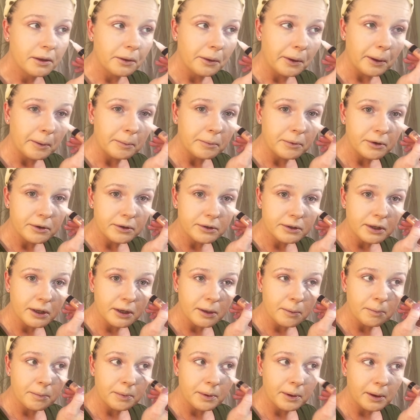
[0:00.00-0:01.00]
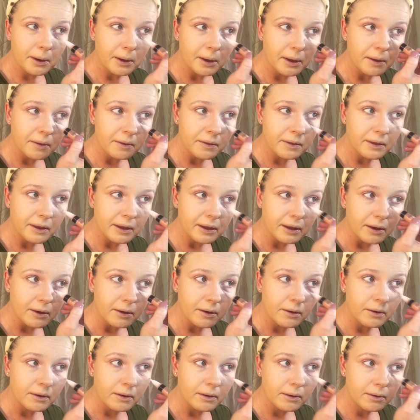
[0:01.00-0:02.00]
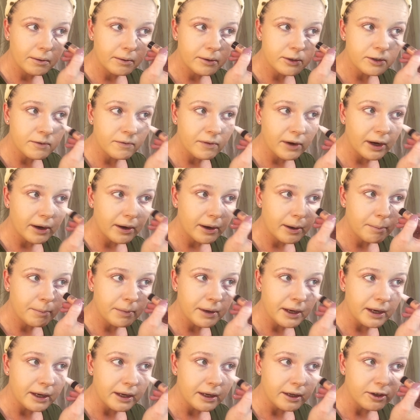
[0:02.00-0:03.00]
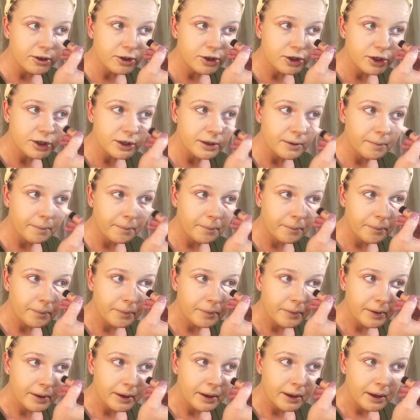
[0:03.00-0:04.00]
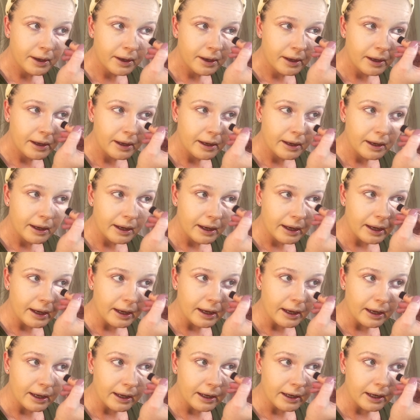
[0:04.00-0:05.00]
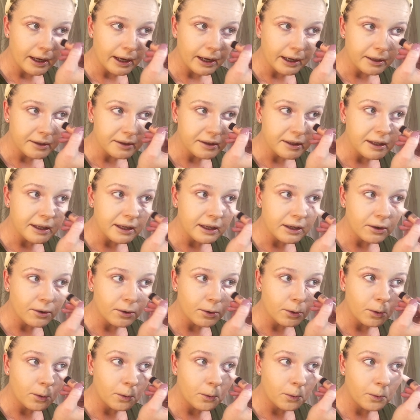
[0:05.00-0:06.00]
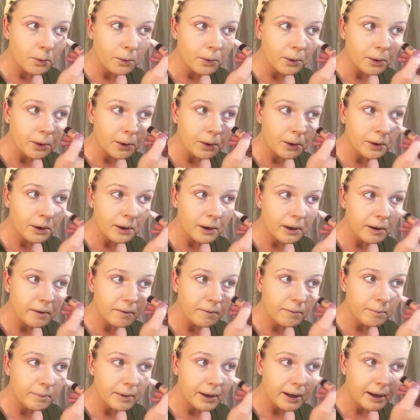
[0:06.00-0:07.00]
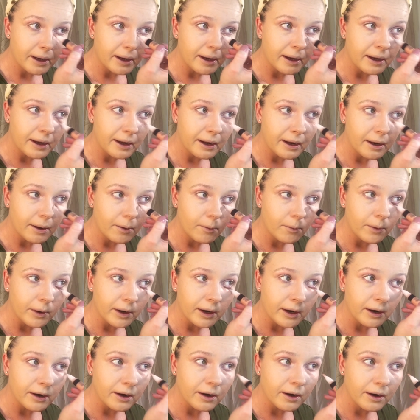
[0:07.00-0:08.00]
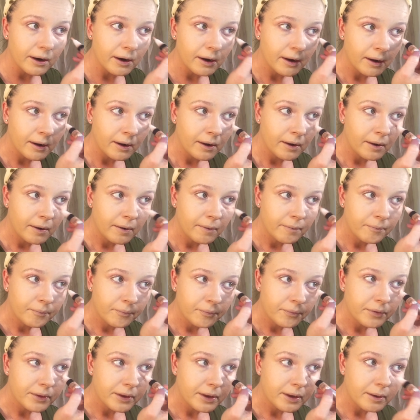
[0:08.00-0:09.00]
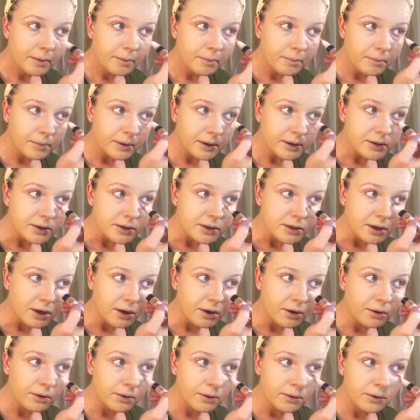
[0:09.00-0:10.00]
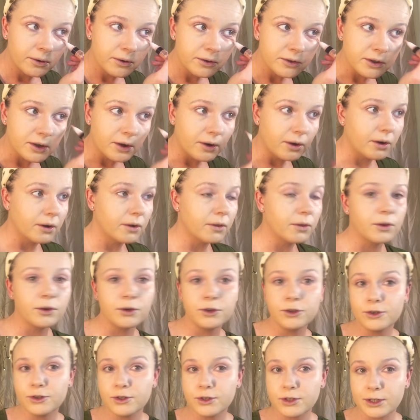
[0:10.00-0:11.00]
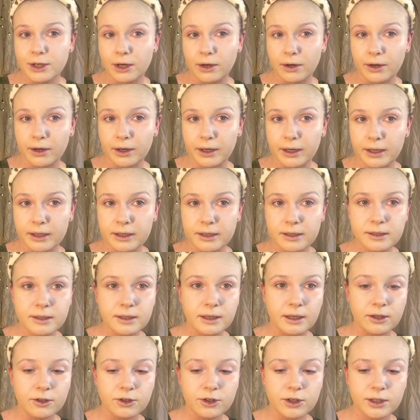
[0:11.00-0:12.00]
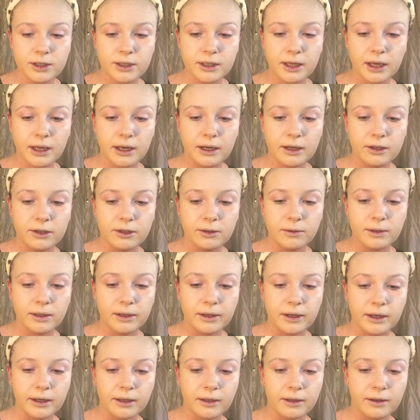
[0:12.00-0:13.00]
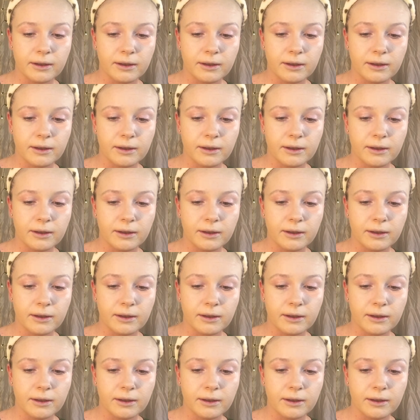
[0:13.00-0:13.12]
I'm just going to put the, ooh, it's very peach, in like the inner corner of my eye where my circles are the darkest, and just kind of do it like